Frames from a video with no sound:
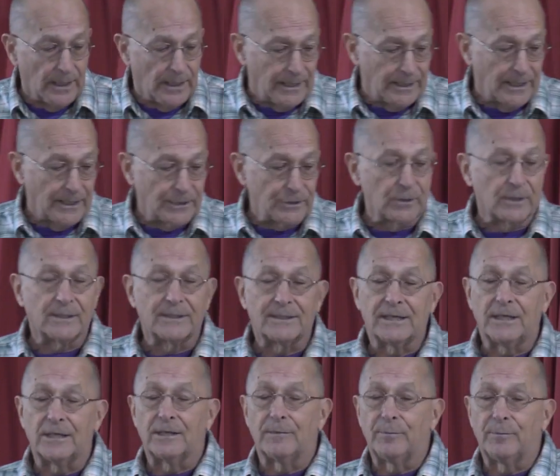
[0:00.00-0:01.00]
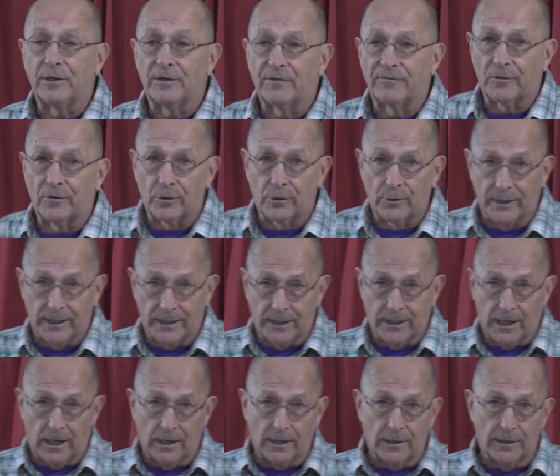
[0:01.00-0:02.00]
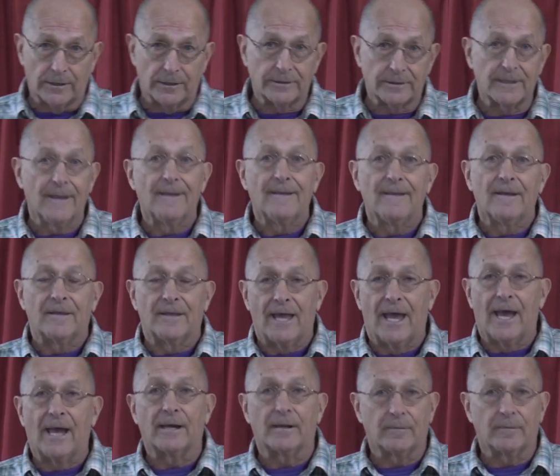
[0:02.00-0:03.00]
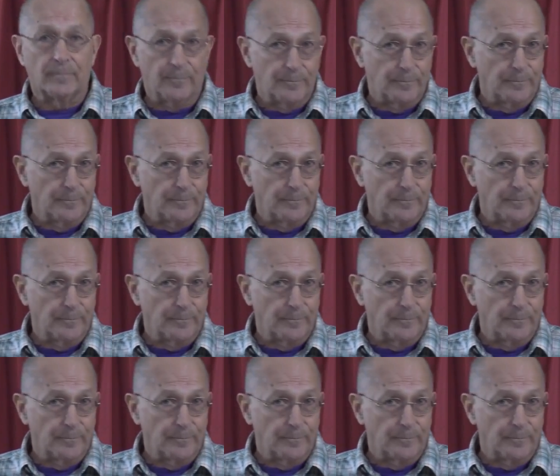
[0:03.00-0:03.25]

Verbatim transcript: And as you can see, the beautiful green colors, that